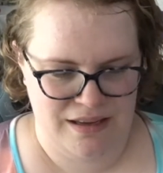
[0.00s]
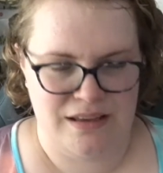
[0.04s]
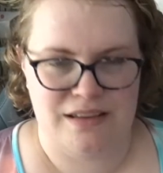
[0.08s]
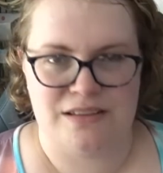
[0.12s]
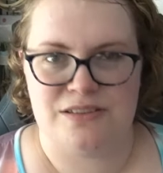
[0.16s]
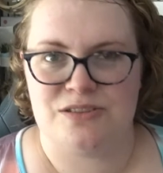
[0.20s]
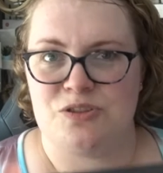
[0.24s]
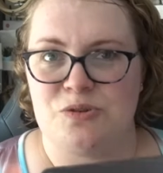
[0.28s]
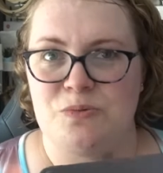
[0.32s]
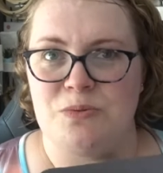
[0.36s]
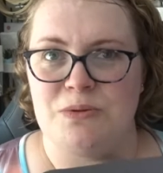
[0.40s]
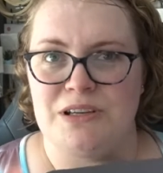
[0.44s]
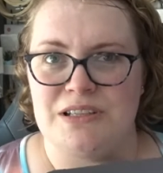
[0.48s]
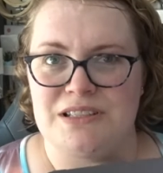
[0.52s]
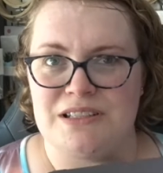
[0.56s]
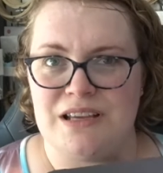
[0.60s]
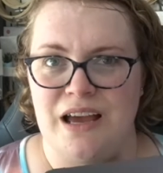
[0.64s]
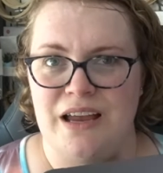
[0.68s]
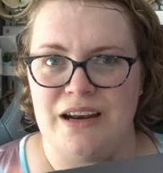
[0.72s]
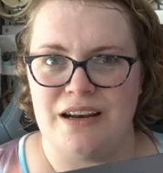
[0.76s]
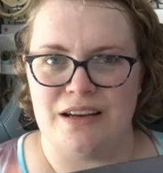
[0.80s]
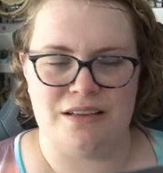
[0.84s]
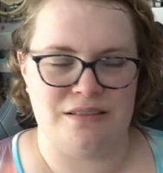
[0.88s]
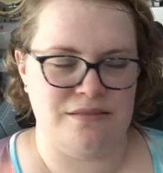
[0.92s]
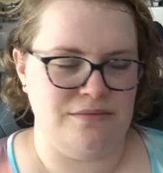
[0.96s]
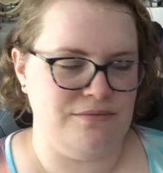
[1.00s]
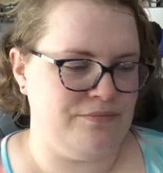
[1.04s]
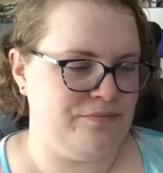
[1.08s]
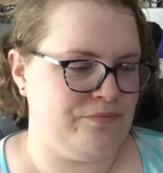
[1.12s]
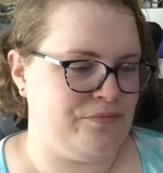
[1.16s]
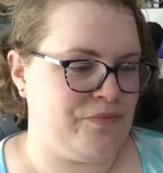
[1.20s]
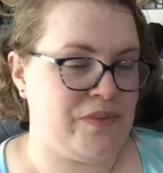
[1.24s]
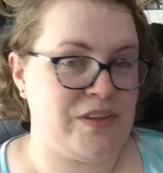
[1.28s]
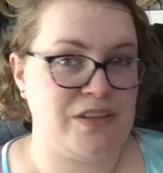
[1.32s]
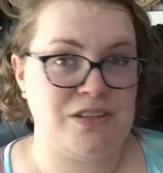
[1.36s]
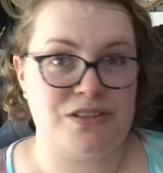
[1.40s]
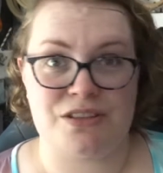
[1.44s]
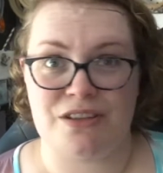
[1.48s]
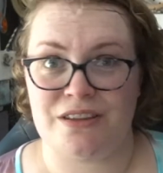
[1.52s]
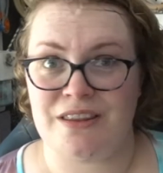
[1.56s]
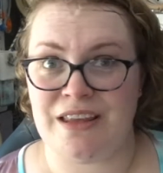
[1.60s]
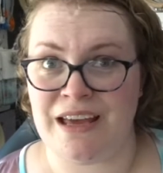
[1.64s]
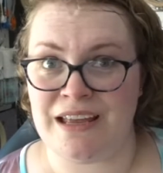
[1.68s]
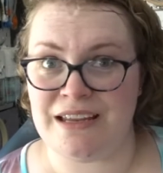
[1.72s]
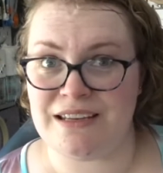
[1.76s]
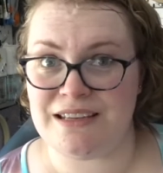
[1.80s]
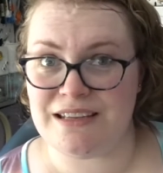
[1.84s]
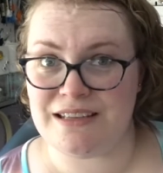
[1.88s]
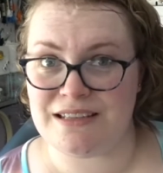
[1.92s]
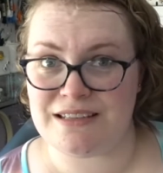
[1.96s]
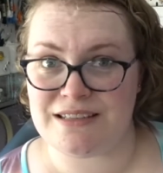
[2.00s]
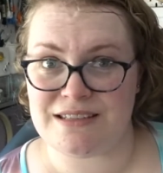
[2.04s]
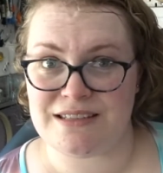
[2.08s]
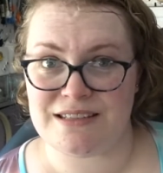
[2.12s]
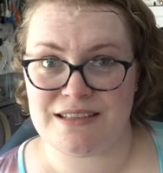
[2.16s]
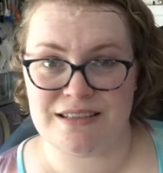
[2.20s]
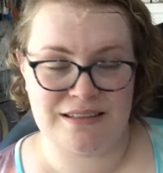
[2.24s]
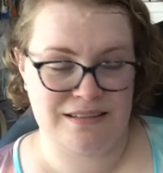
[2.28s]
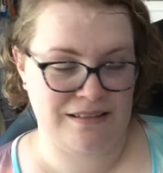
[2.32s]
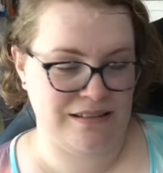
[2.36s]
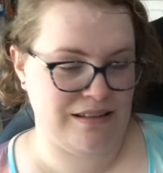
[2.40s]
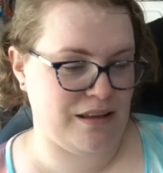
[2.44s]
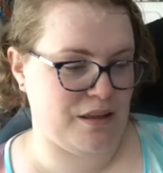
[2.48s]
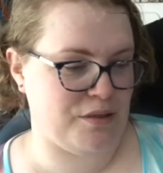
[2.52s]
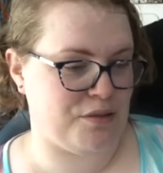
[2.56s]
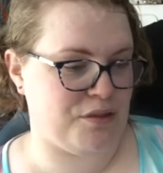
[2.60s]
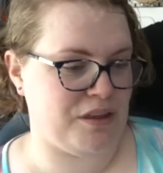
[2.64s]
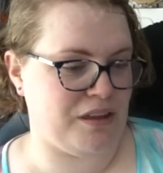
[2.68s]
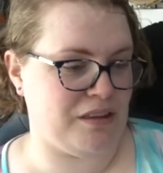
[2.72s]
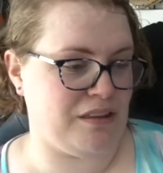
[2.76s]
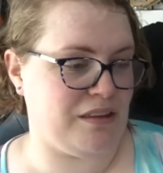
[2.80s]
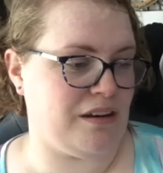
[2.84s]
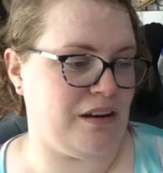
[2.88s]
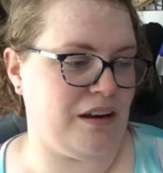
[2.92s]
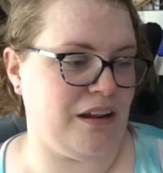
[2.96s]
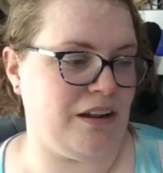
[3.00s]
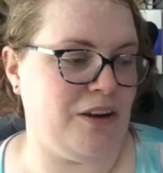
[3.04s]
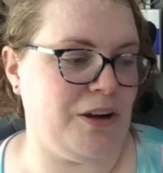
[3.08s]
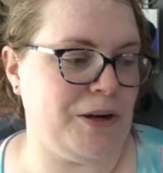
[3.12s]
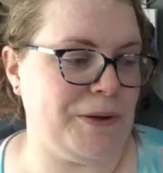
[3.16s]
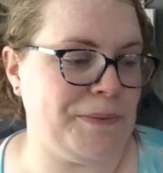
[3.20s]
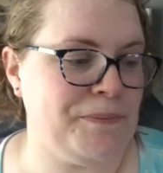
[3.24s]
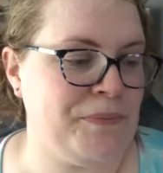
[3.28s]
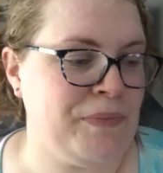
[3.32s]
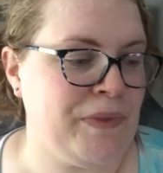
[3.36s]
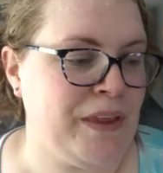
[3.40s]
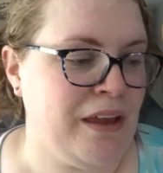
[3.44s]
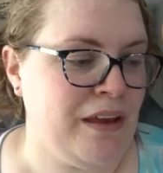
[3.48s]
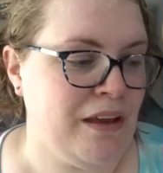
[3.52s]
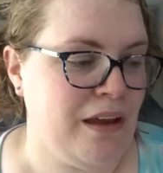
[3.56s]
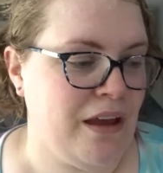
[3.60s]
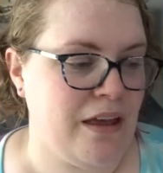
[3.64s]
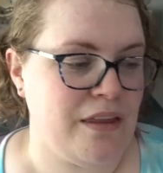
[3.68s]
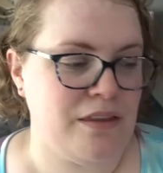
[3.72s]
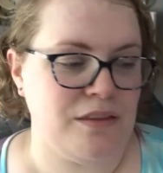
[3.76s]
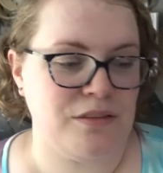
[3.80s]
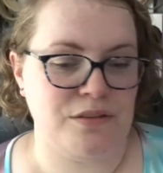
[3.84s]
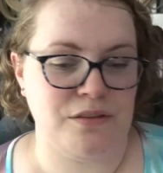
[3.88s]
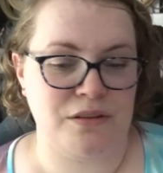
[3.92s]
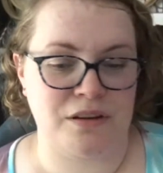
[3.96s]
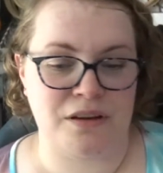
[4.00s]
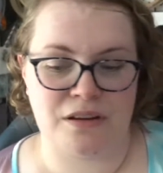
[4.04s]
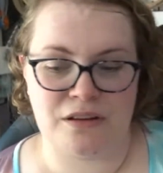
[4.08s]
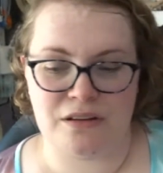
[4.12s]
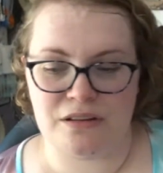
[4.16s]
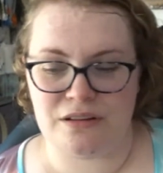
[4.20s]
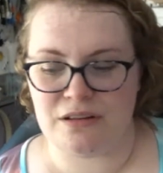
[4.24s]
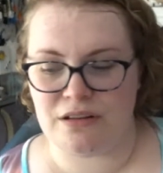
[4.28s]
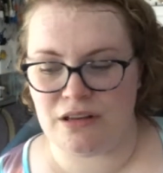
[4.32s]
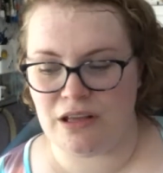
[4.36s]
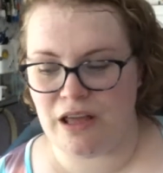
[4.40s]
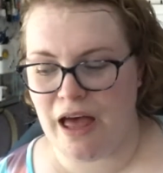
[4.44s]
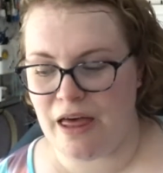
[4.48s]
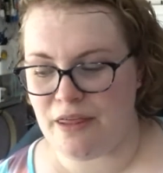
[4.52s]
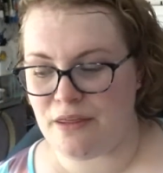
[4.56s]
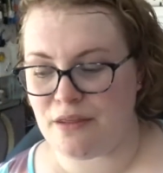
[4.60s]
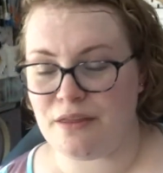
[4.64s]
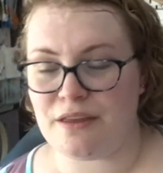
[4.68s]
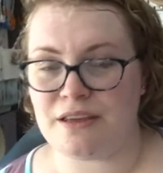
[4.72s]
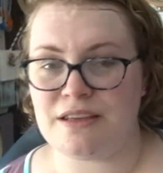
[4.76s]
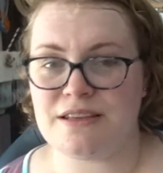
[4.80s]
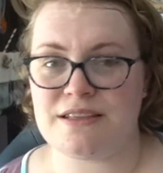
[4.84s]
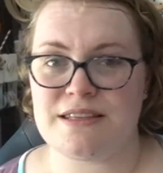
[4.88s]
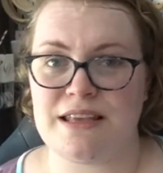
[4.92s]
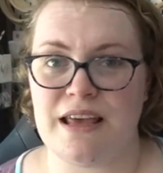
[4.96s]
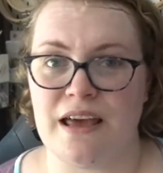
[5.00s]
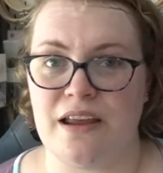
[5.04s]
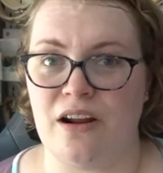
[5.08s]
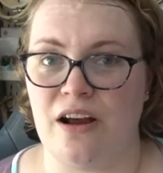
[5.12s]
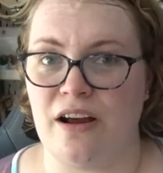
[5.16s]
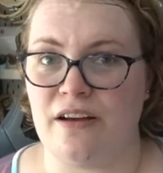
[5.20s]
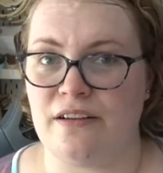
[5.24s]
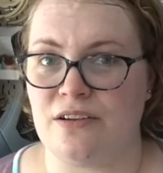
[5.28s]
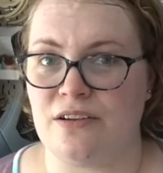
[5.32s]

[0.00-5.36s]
Super excited. So that is a thing that I got. The other things that I